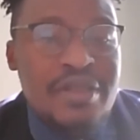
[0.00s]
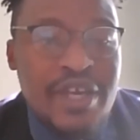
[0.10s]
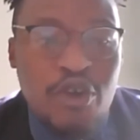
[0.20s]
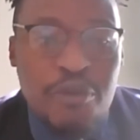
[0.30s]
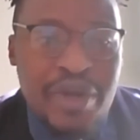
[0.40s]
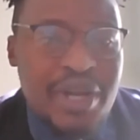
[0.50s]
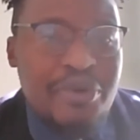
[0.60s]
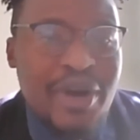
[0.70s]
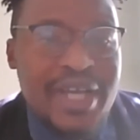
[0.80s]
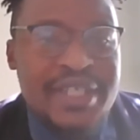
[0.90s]
The Nobel
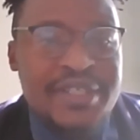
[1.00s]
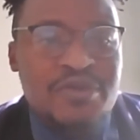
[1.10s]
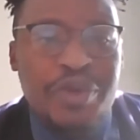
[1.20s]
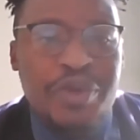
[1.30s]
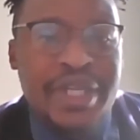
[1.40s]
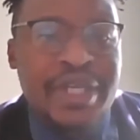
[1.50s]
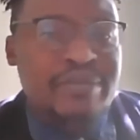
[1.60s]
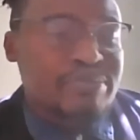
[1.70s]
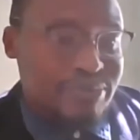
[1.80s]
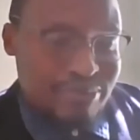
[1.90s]
Prize
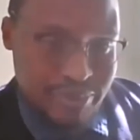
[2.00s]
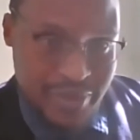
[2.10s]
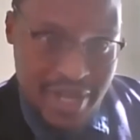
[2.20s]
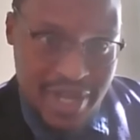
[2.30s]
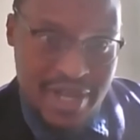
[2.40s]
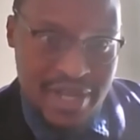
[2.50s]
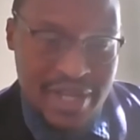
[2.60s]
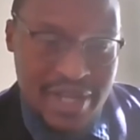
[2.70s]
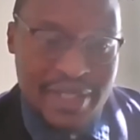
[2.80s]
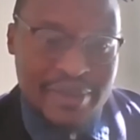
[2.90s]
winning
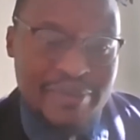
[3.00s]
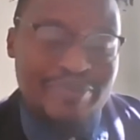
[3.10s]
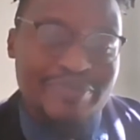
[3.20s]
the